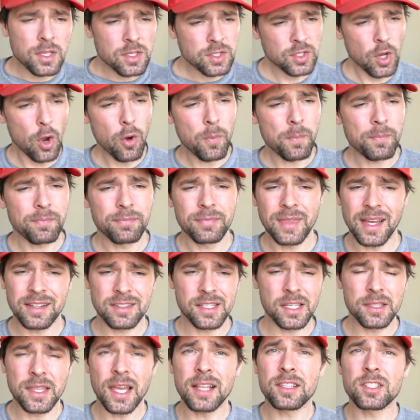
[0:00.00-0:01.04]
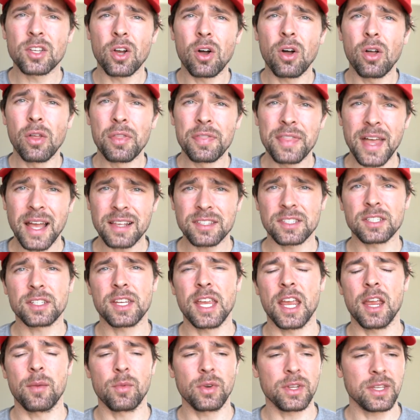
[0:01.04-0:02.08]
So that's it, that's all. That's the
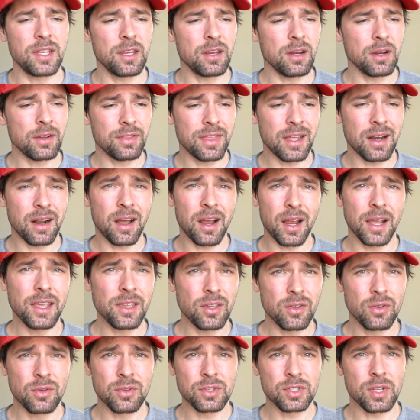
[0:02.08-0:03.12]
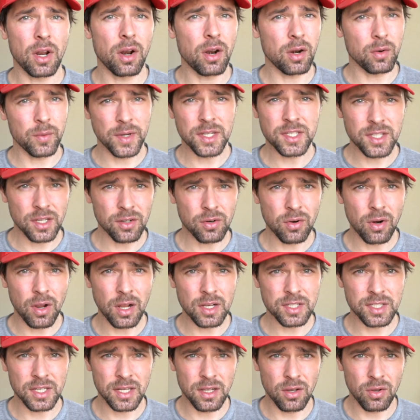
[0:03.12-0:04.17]
camera gear that I used on our recent
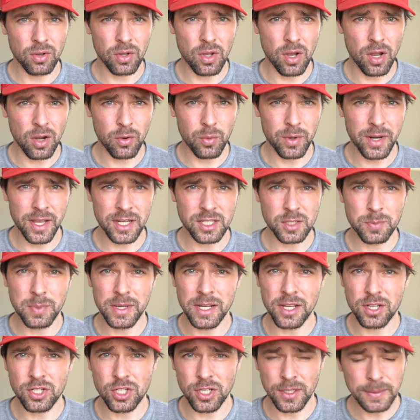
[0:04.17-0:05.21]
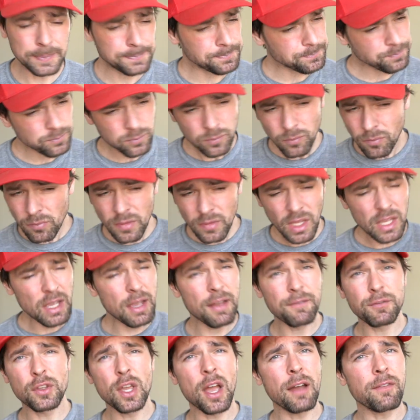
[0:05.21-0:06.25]
crossing Algonquin expedition.
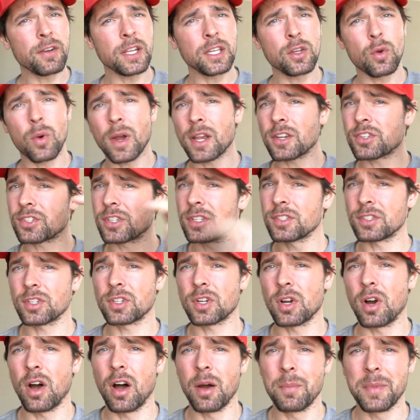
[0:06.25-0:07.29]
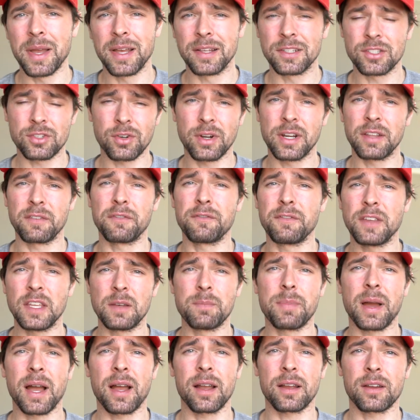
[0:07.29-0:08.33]
If you have any questions or comments or any
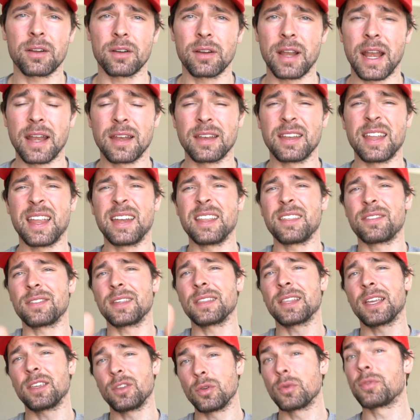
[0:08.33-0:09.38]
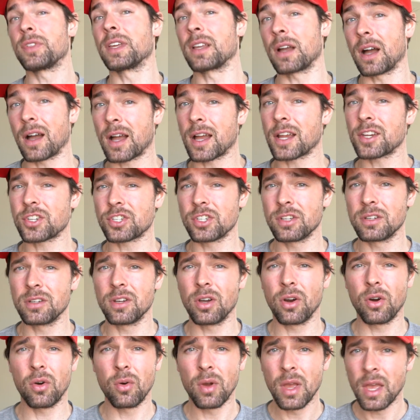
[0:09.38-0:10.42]
feedback or anything that you think I should
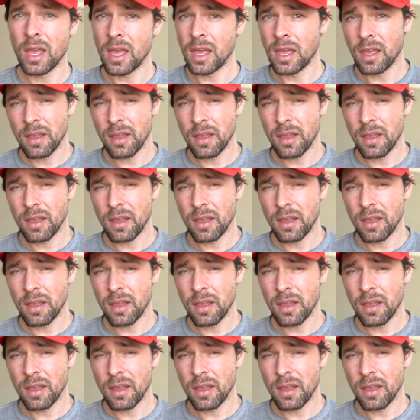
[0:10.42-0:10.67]
know,